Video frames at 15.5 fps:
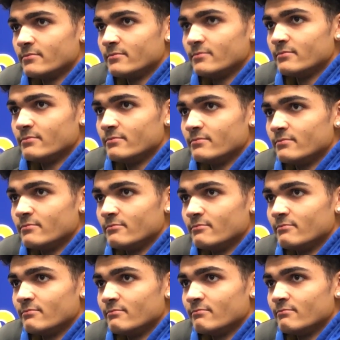a really
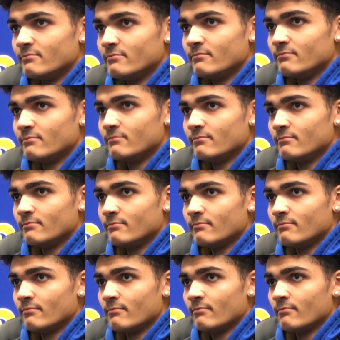nice bounce off the
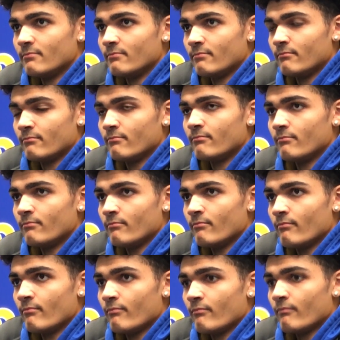floor. Do you see any
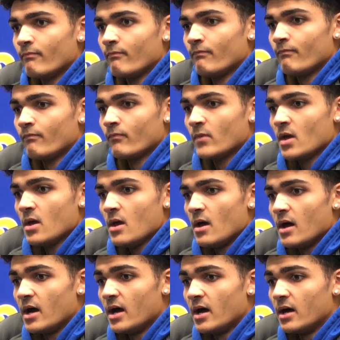similarities?
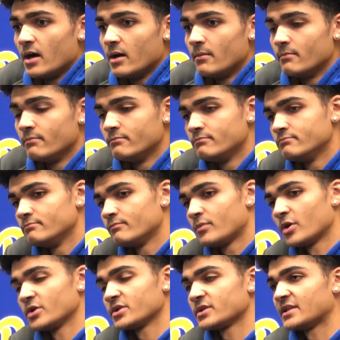Um,
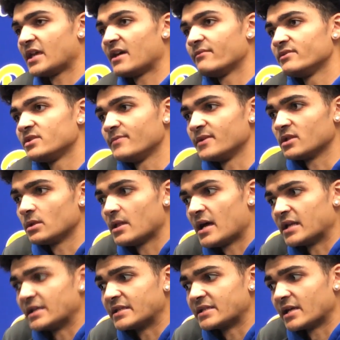personally, I've not spent a
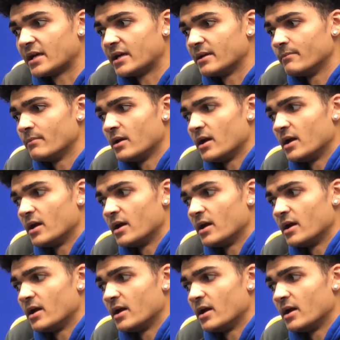lot of time